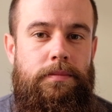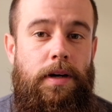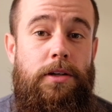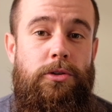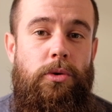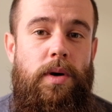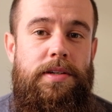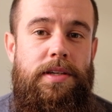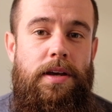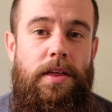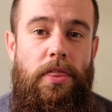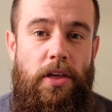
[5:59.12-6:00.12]
As always,
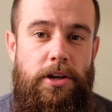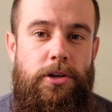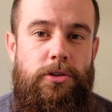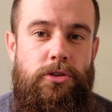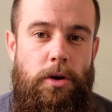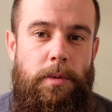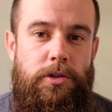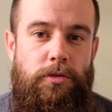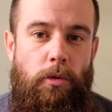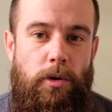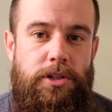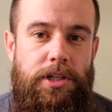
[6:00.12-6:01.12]
thank you so much
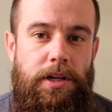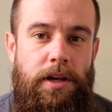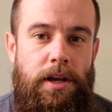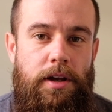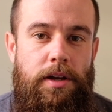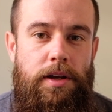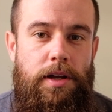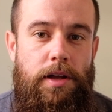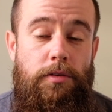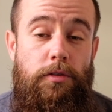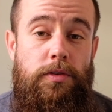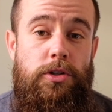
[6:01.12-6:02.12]
for watching.
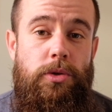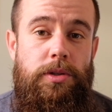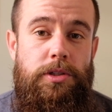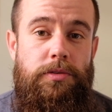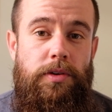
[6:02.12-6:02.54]
If you've enjoyed this